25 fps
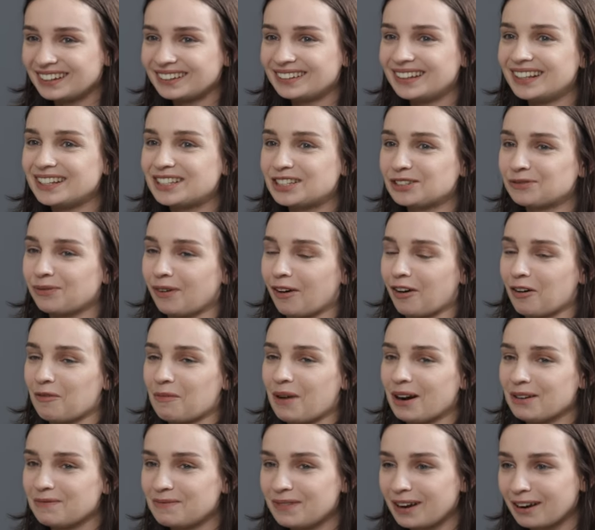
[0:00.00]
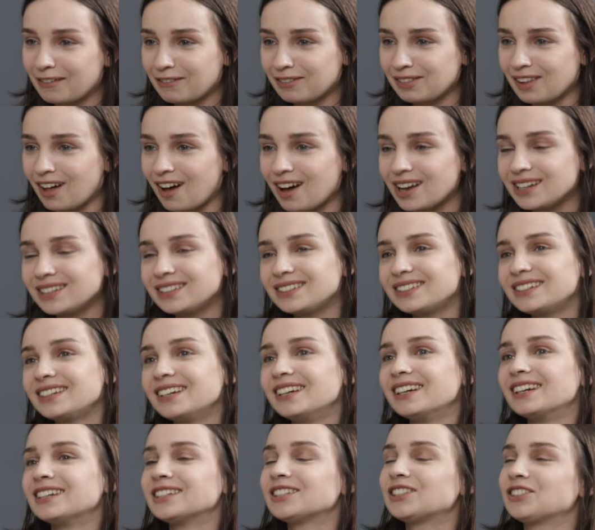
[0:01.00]
This is one of my big flaws.
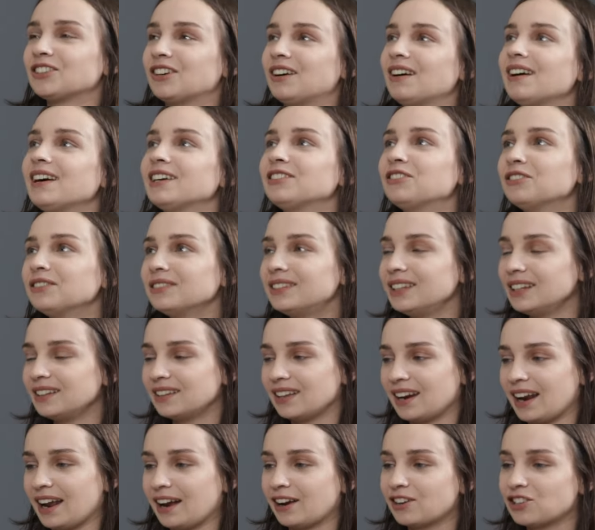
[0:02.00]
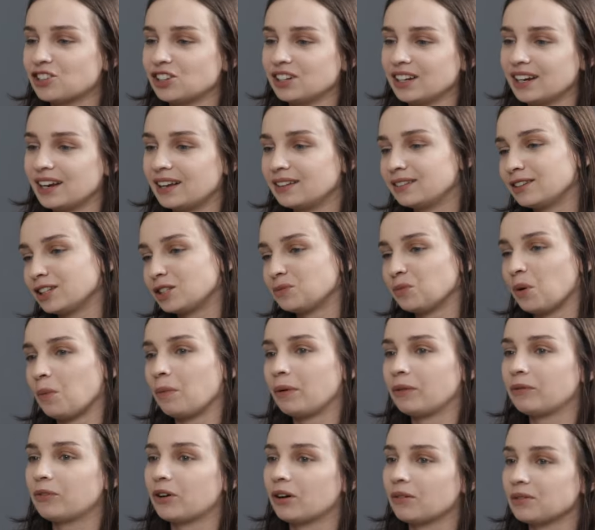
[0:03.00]
So I don't think that I actually had this
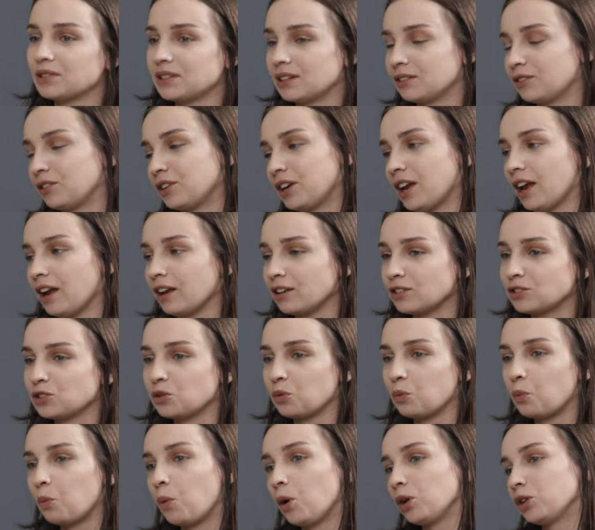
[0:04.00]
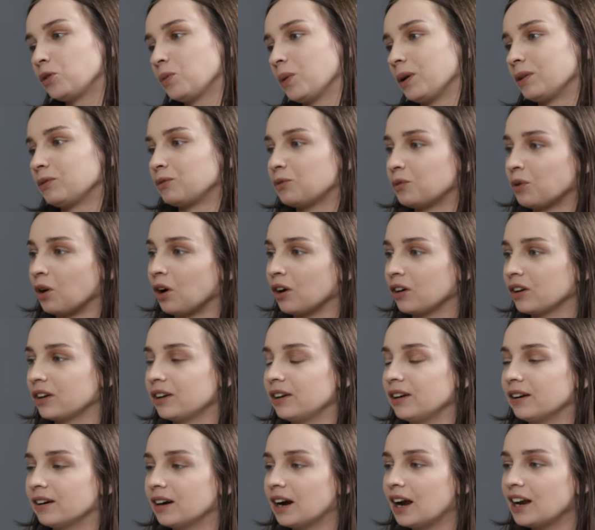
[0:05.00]
moment where I was like, okay, so what went wrong
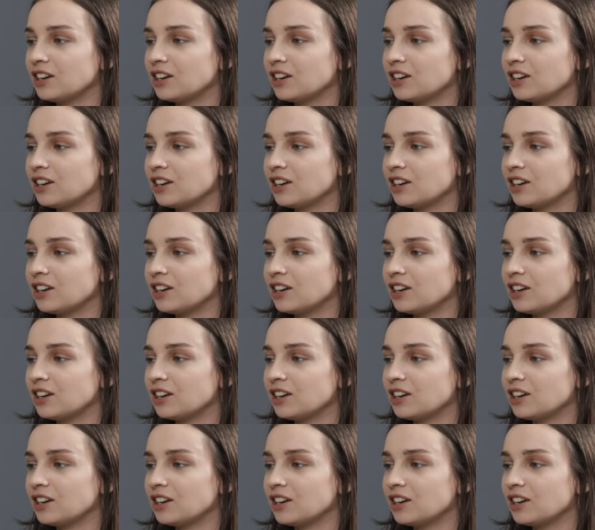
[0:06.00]
here?